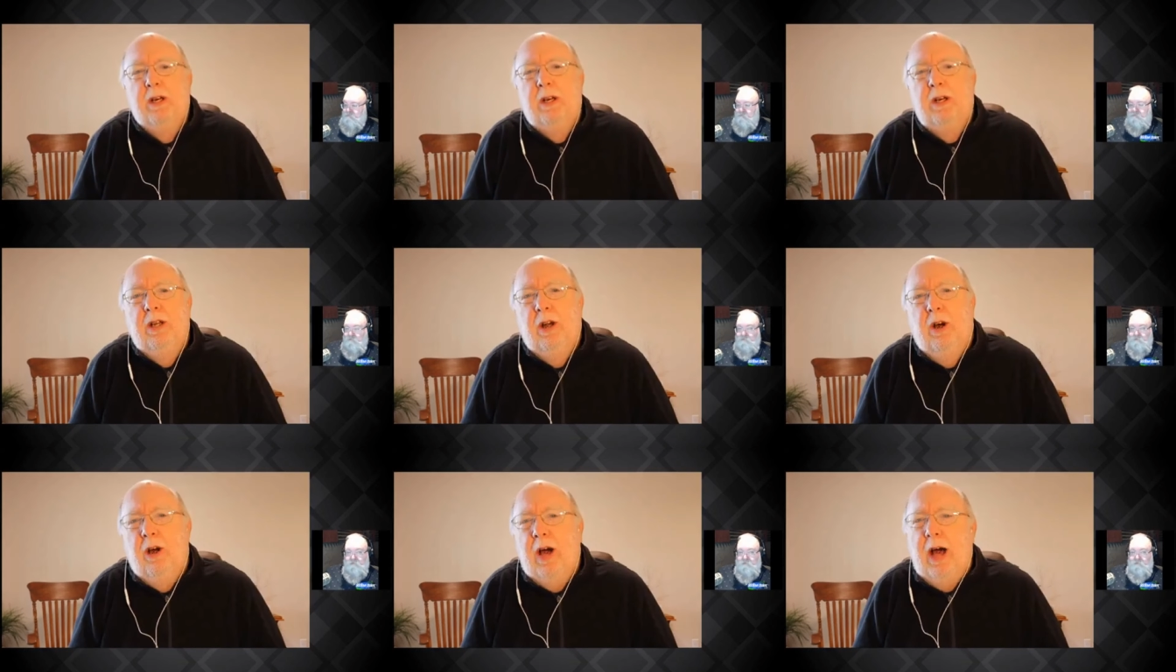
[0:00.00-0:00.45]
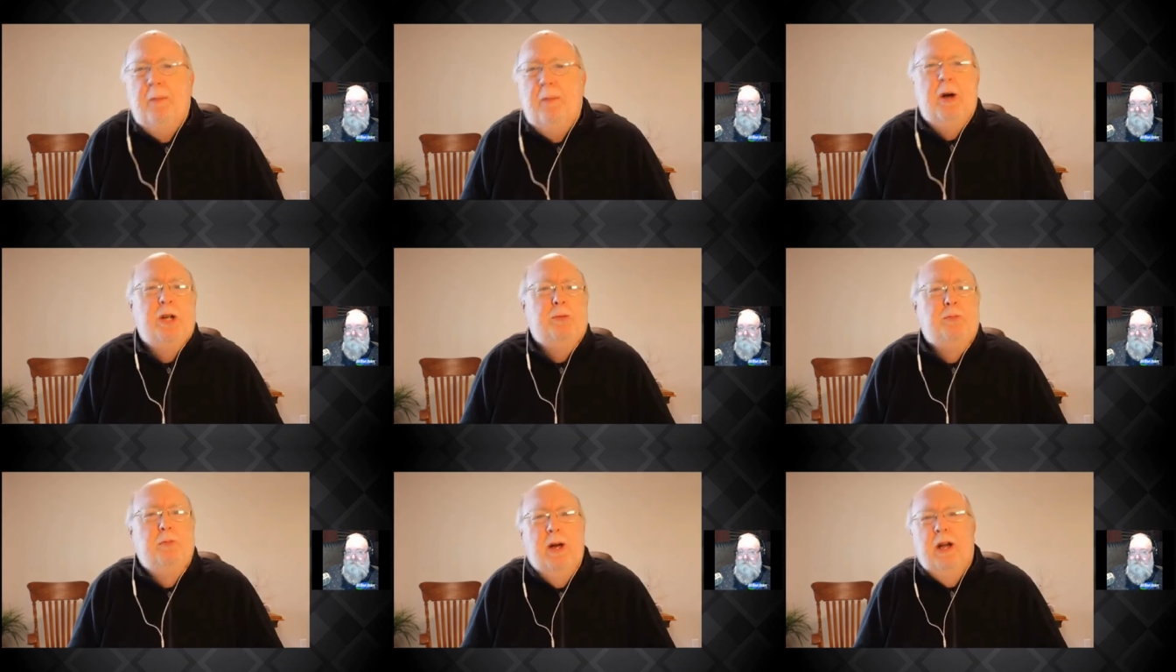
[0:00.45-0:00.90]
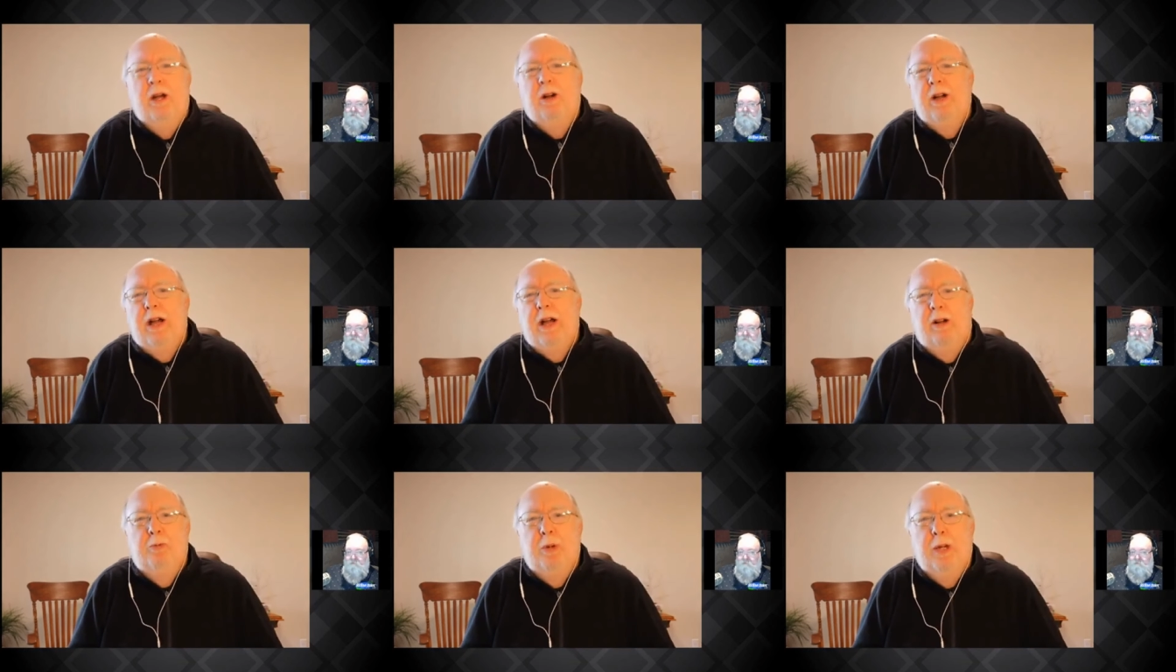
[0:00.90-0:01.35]
you know, how much better
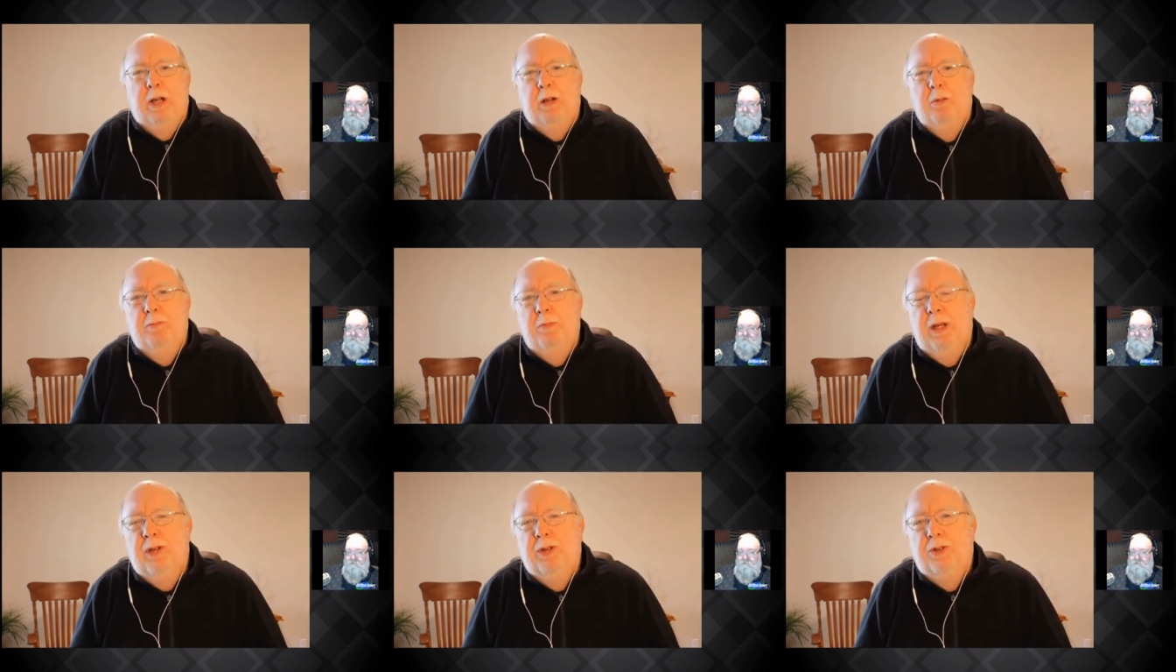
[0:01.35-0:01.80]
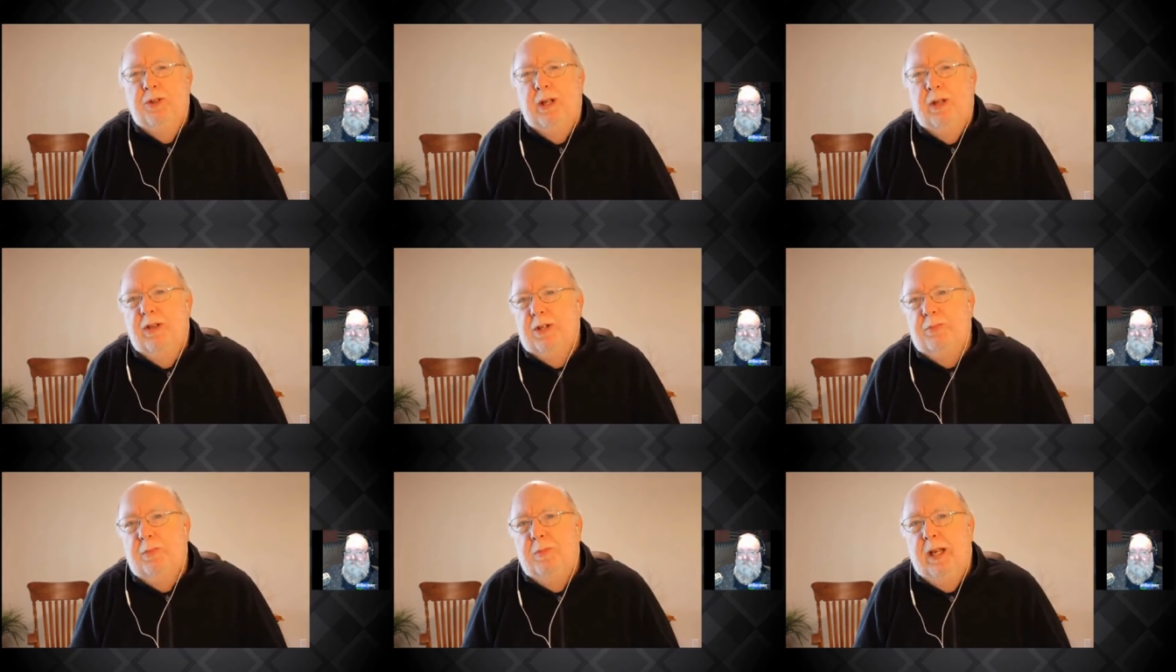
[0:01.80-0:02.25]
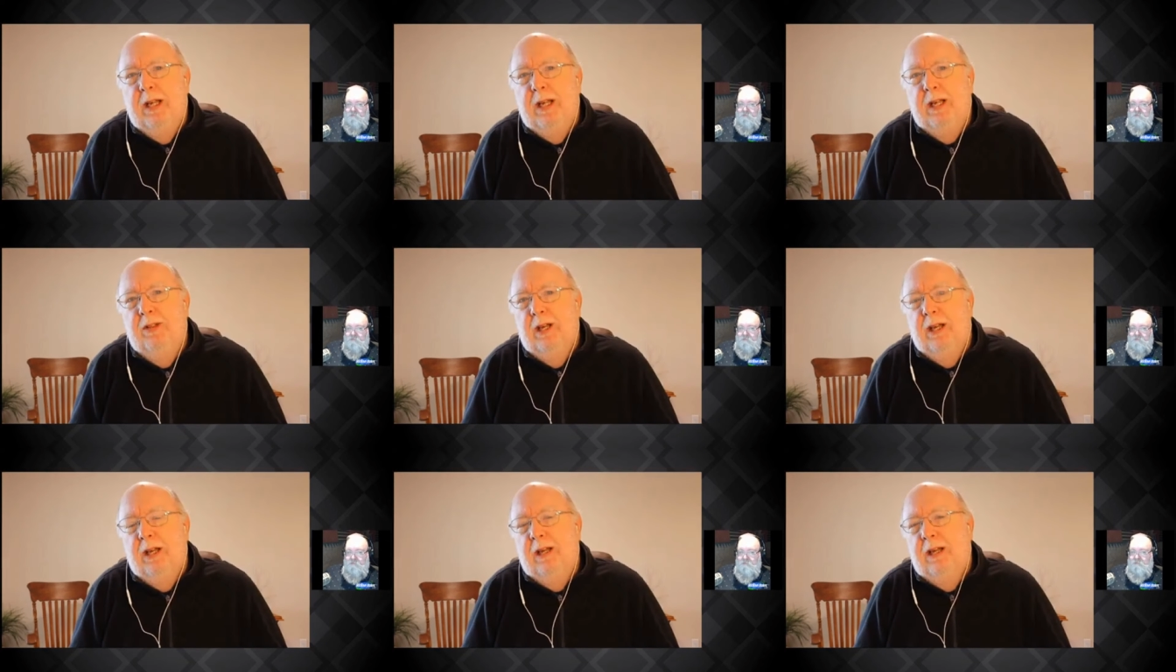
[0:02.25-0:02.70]
government can be using this money
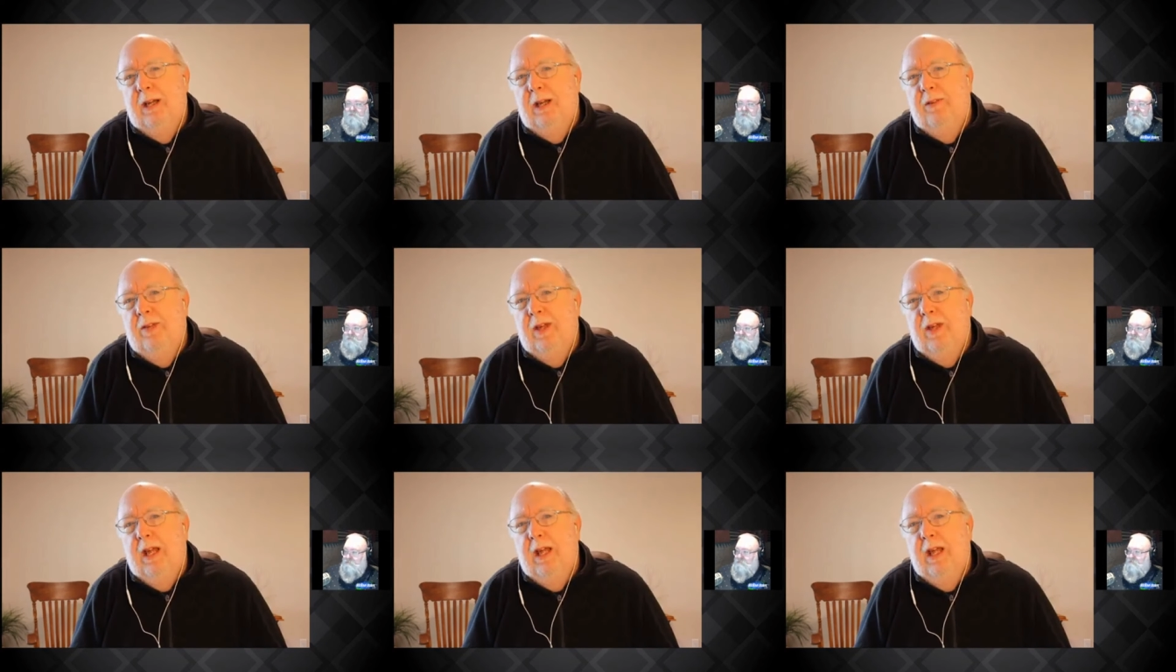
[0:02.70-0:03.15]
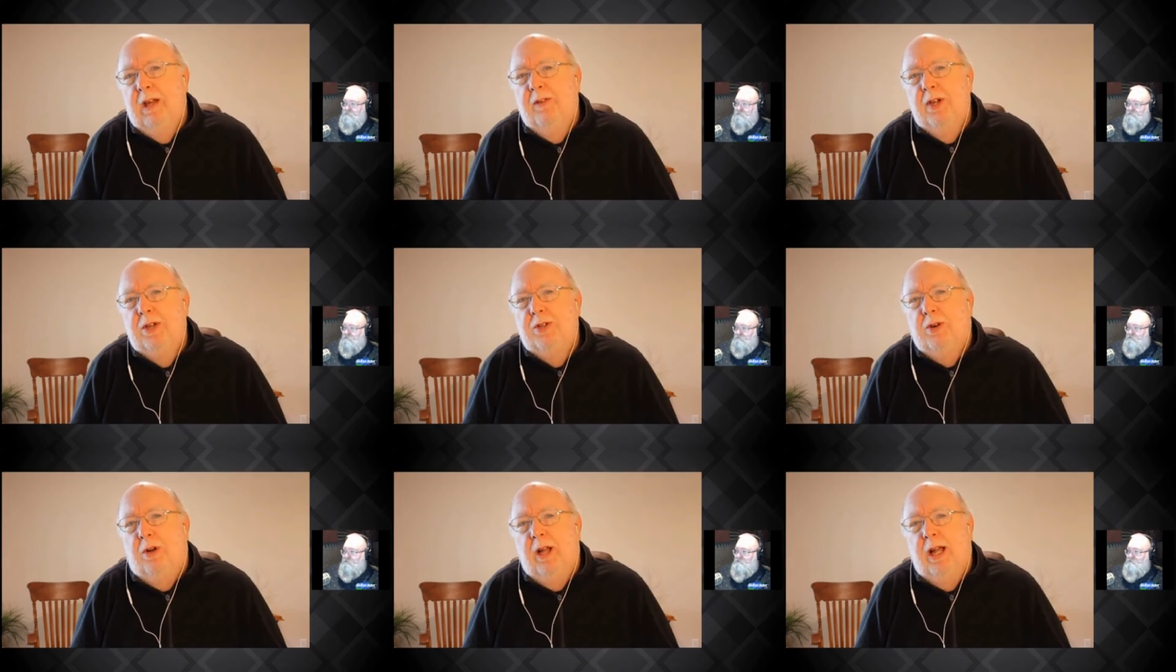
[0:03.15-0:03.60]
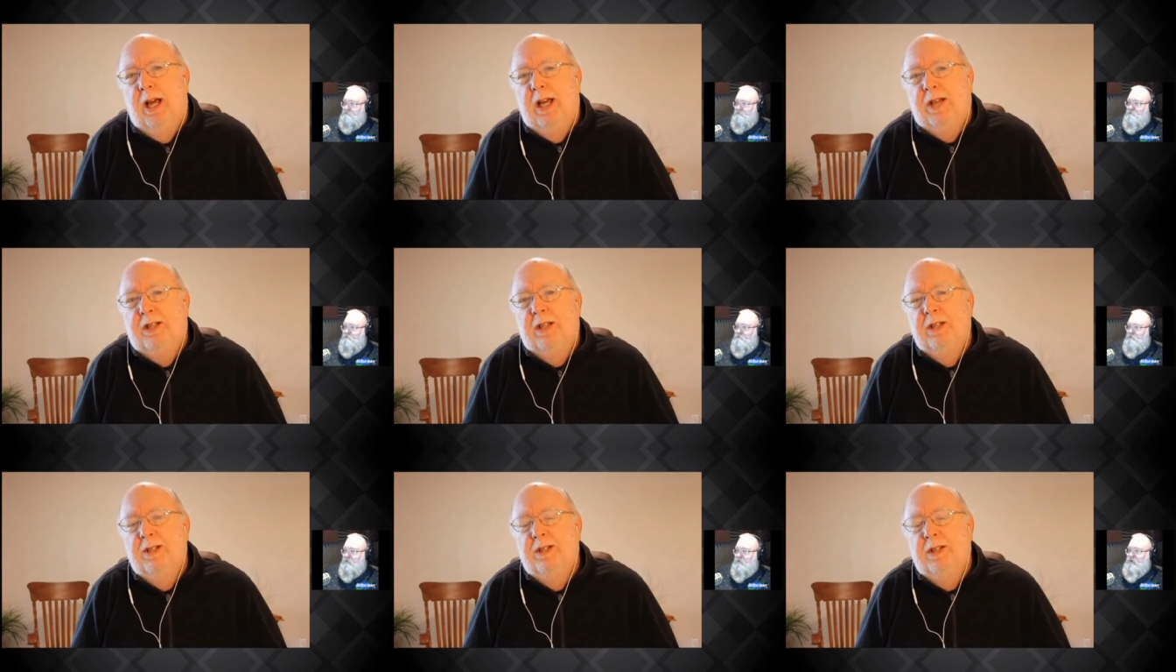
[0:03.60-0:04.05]
than uh, than individual
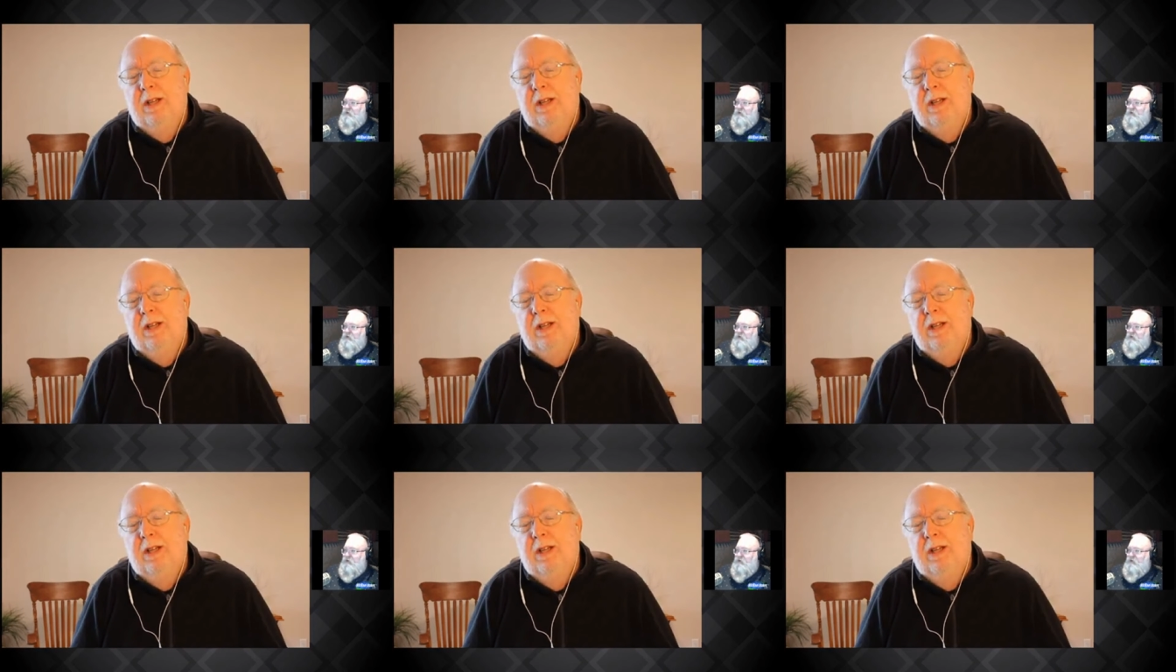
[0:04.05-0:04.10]
Alaskans.